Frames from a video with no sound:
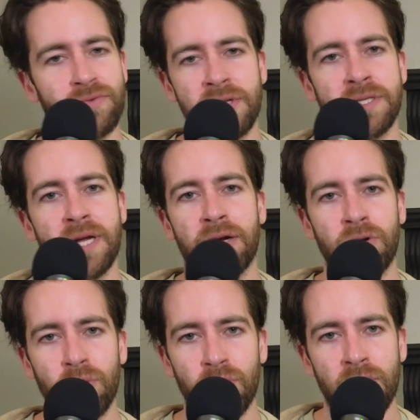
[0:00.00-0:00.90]
It's not
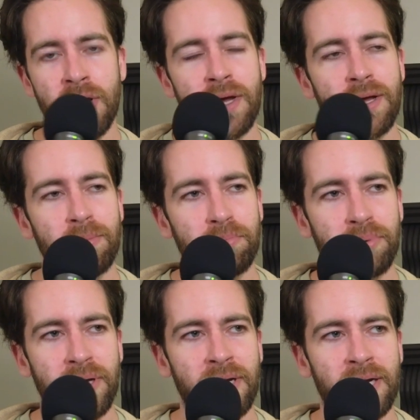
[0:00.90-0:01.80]
cool.
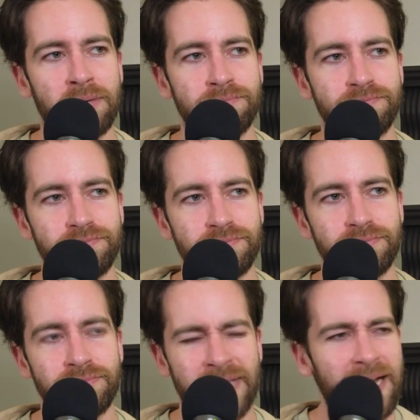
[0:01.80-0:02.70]
But
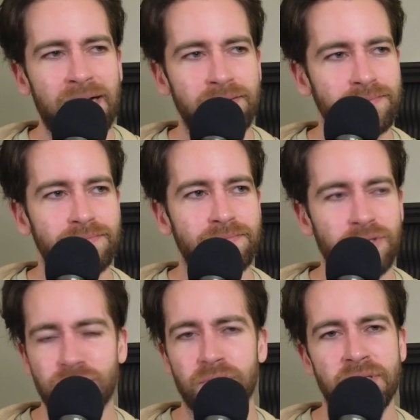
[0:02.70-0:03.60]
yeah,
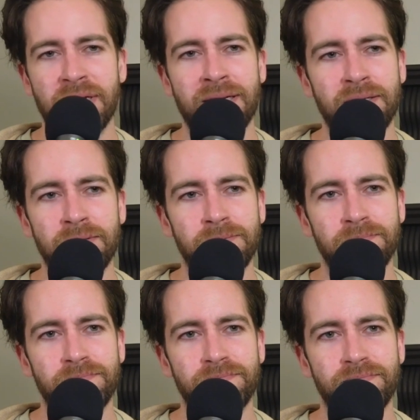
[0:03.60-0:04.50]
this sort of thing,
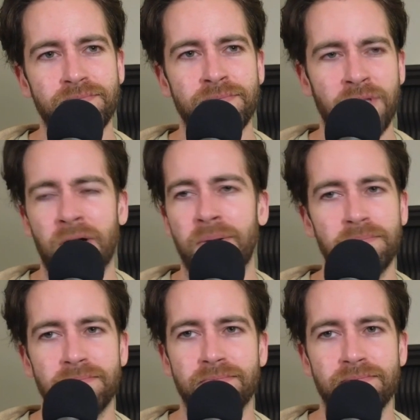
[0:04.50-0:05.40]

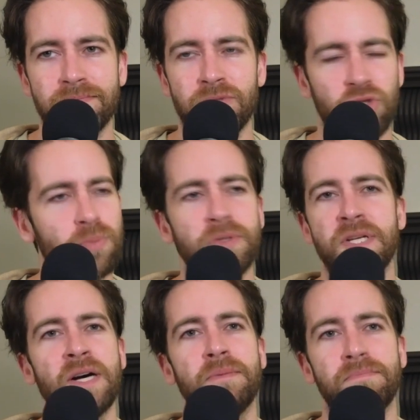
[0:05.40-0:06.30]
dumb, super
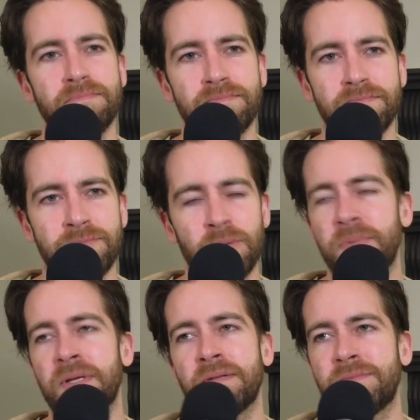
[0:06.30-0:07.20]
dumb. Don't
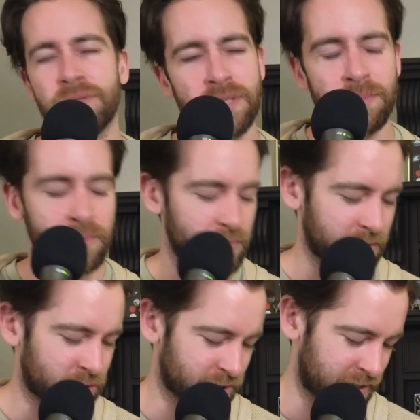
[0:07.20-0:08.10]
tell people to
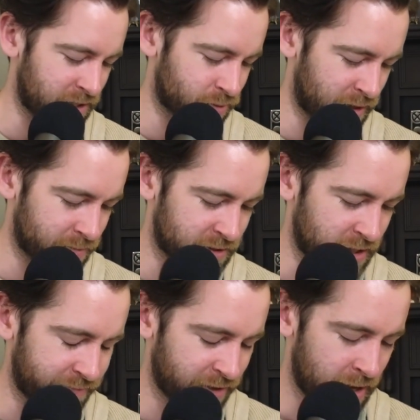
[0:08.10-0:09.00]
just guess random
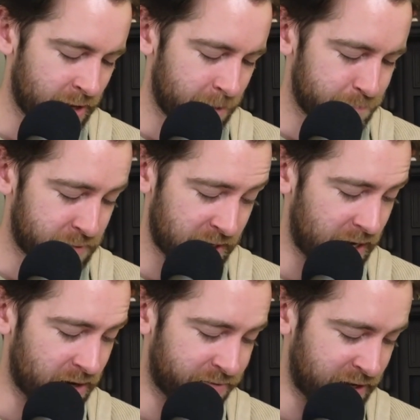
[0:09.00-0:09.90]
stuff. But in
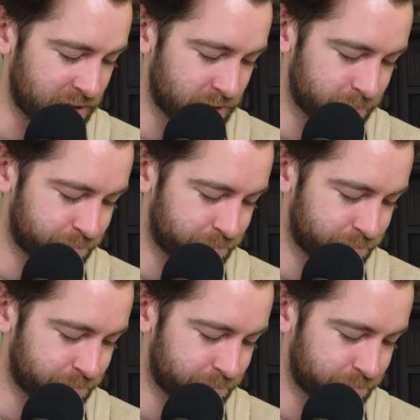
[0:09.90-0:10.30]
any event,